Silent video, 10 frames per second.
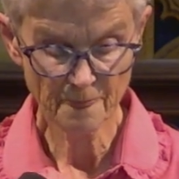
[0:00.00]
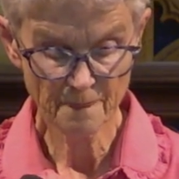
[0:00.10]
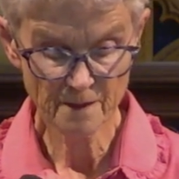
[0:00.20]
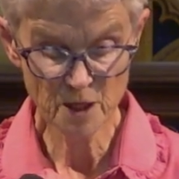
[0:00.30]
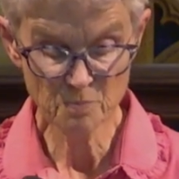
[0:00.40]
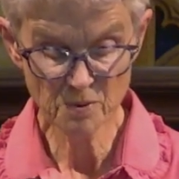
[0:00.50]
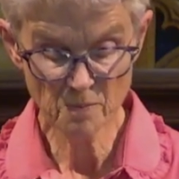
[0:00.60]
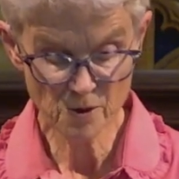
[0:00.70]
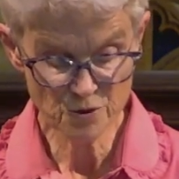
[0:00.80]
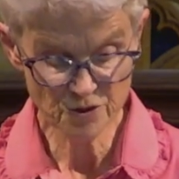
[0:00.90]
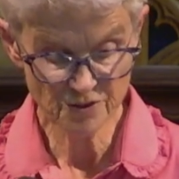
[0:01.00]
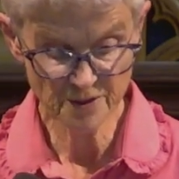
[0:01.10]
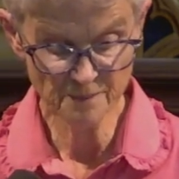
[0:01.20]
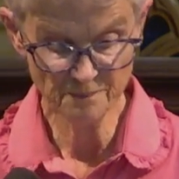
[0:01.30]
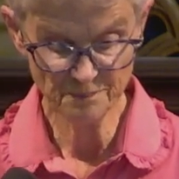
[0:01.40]
He promoted
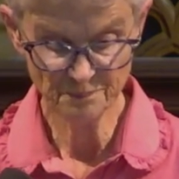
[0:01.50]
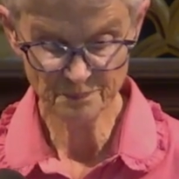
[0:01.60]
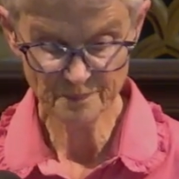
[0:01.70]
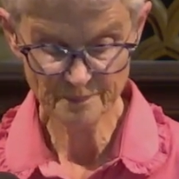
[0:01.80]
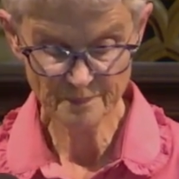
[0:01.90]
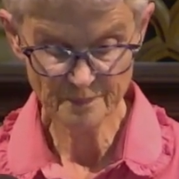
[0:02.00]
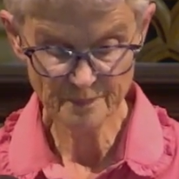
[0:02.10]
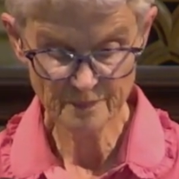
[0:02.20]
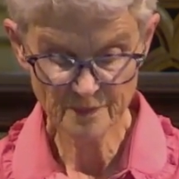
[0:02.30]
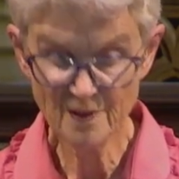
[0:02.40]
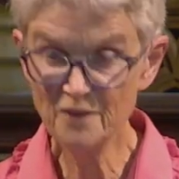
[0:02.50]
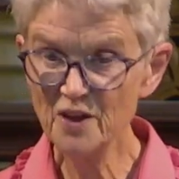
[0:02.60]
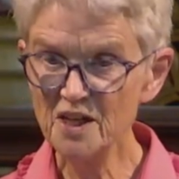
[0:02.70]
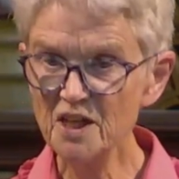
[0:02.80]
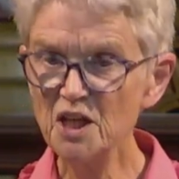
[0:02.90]
them. And then
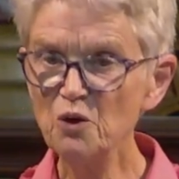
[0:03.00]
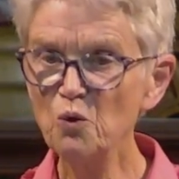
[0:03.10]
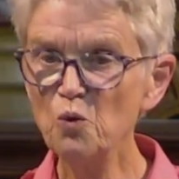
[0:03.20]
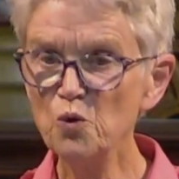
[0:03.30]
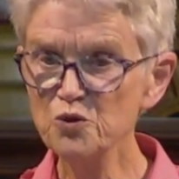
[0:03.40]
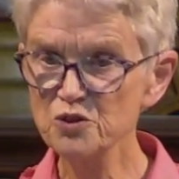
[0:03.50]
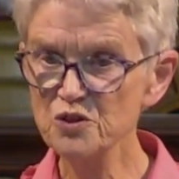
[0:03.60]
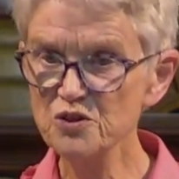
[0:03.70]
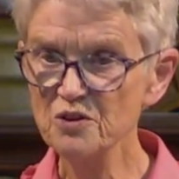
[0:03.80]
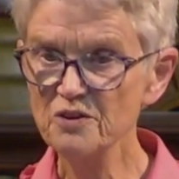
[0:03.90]
he ordered the